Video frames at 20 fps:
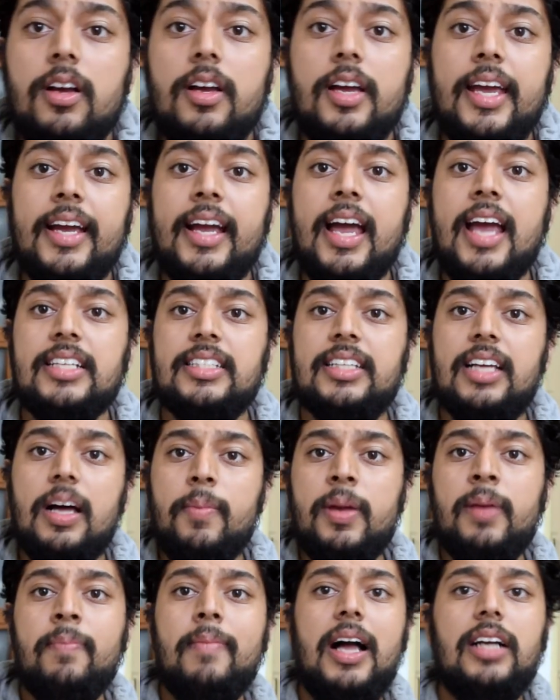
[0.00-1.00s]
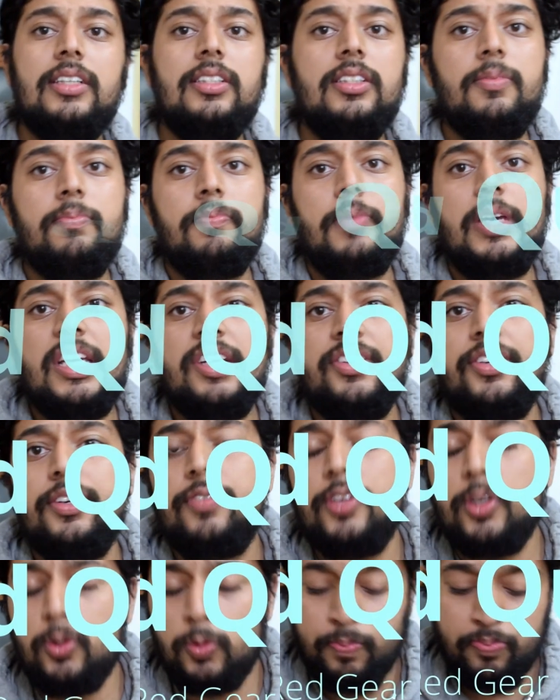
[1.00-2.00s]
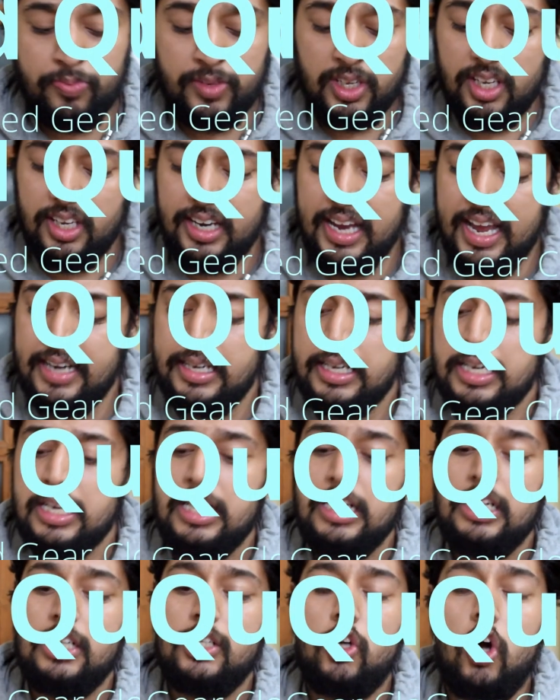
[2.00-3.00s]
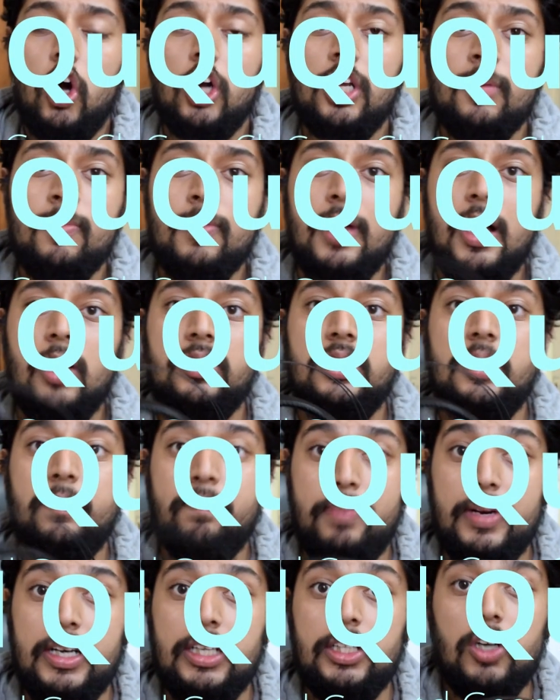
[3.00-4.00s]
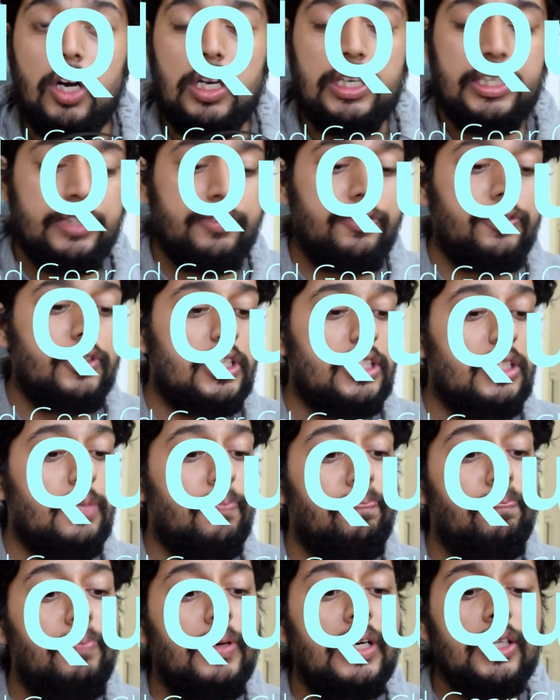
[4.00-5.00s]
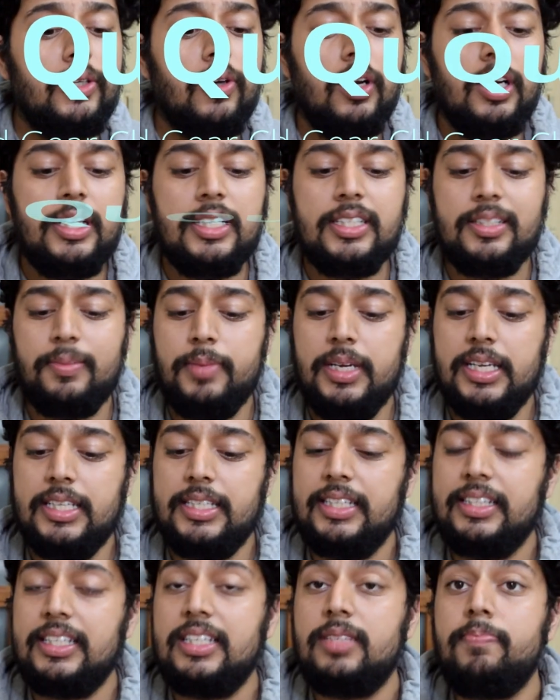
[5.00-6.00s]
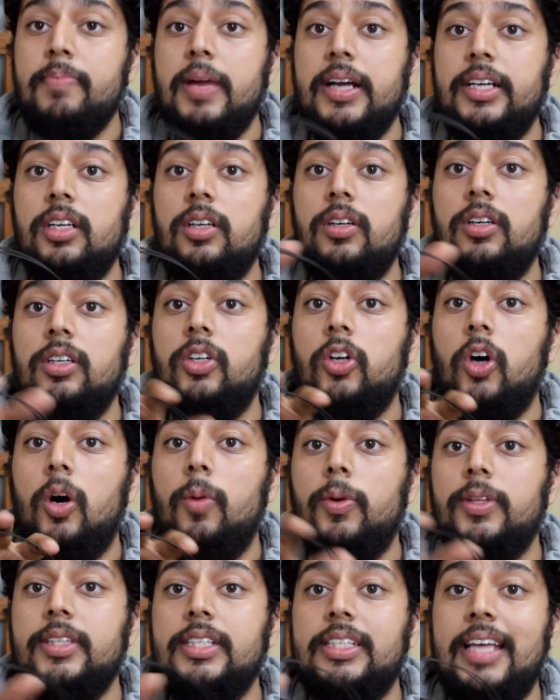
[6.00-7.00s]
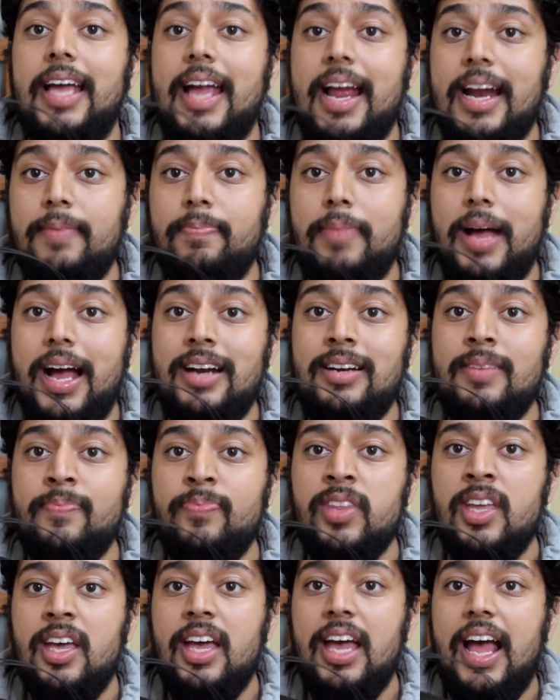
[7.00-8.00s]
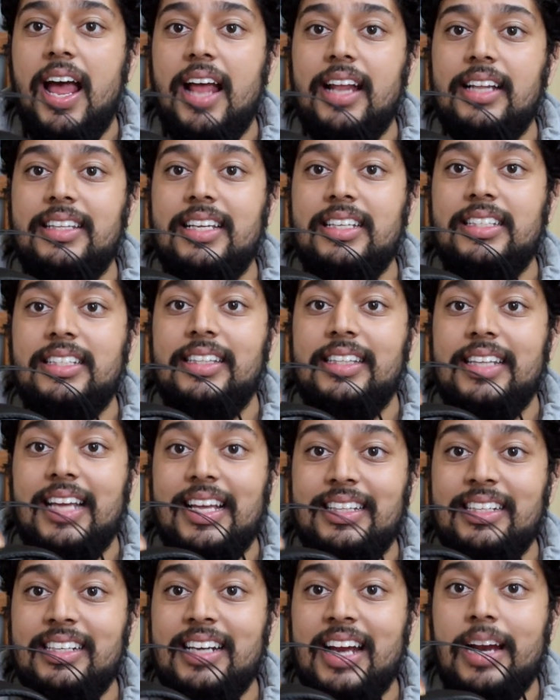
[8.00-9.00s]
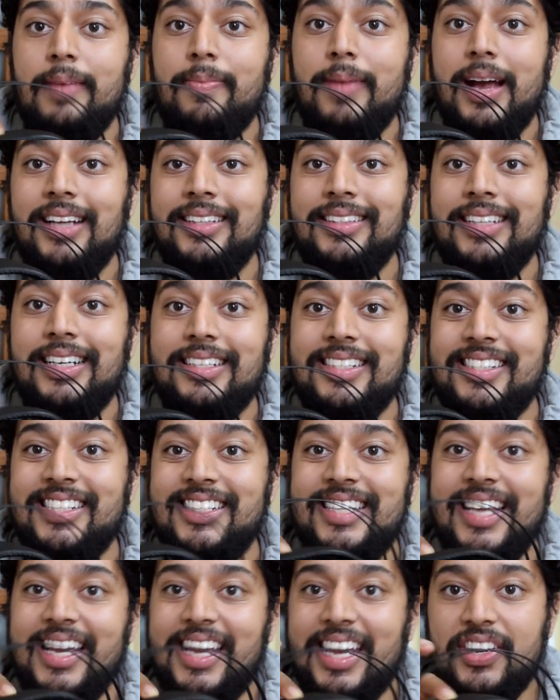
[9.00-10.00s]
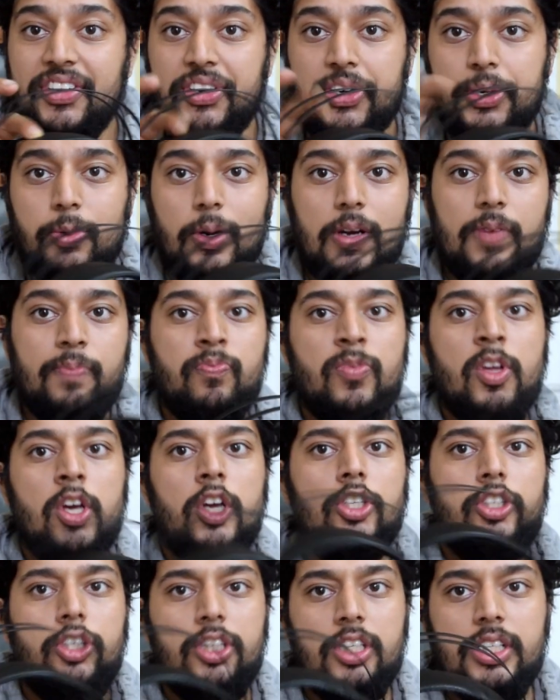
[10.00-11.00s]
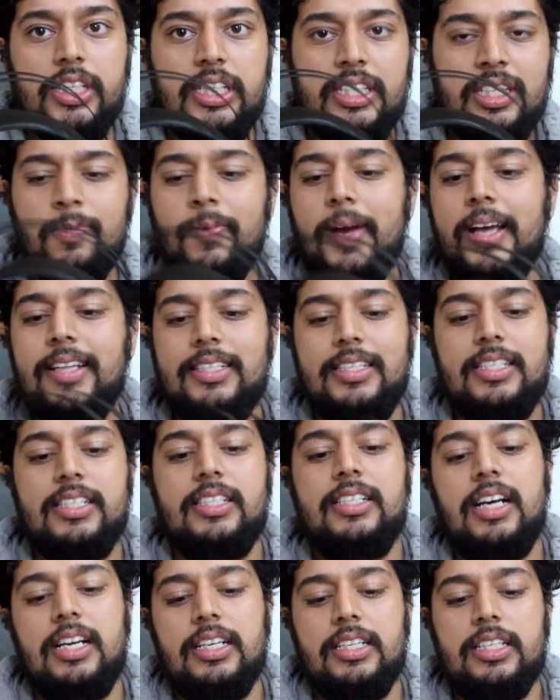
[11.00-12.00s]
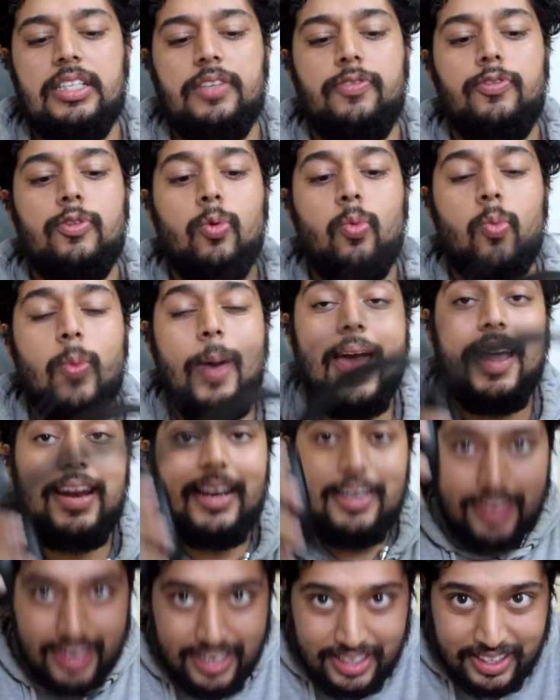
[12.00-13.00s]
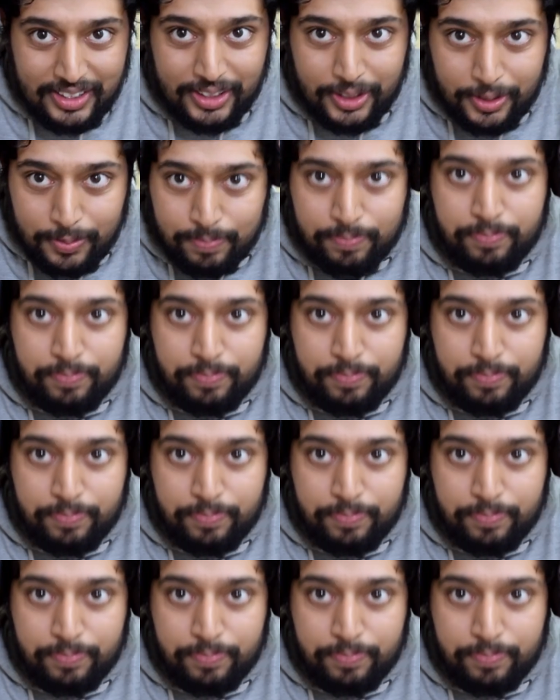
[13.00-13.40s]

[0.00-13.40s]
Hey guys, coming back to the main review, right? Talking about the build quality first. The build quality is amazing. There's metal on top on this headband and there's leather headband that is the secondary one. So the reason why this is done is if you wear it right here,